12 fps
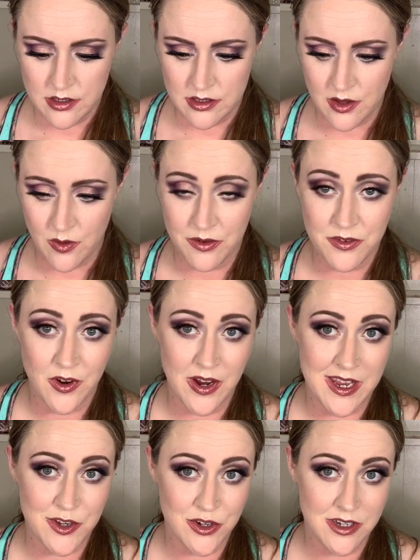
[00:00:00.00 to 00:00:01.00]
So if you're
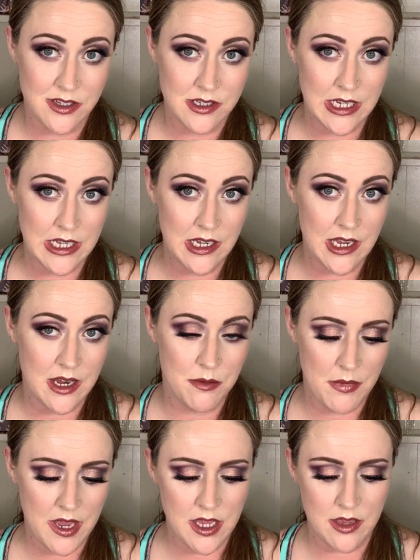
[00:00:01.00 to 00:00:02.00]
interested in
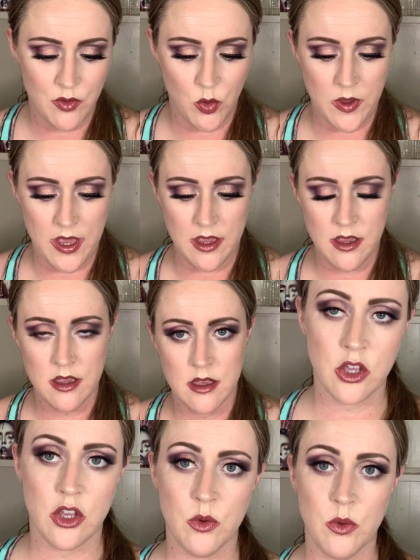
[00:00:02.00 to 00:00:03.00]
my giveaway,
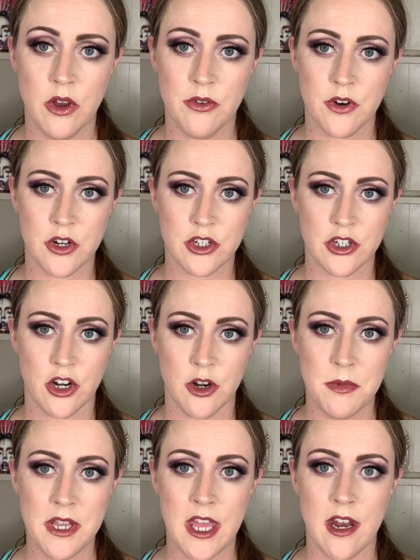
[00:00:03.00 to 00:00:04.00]
you will for sure
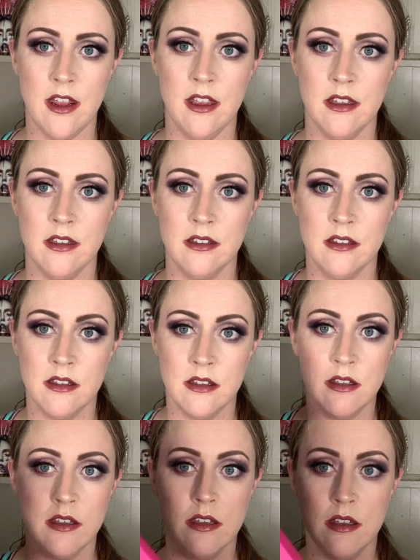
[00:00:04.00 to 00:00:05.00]
be getting
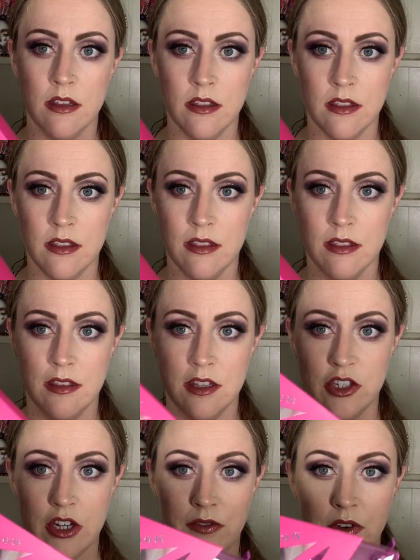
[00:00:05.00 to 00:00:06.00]
the
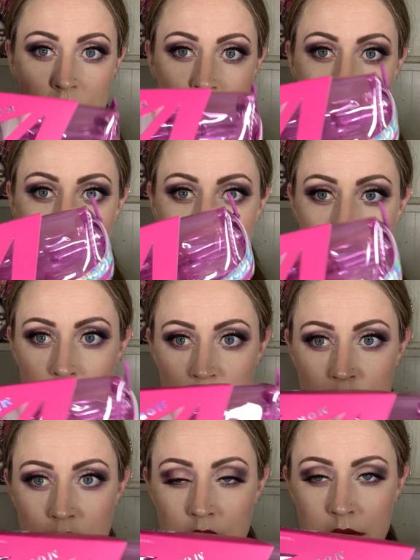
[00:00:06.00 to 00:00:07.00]
Jeffree Star
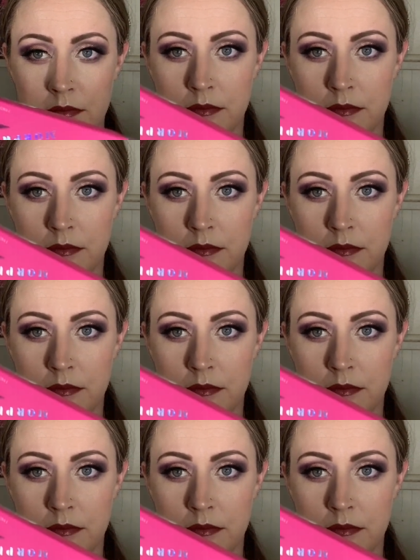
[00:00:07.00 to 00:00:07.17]
collection,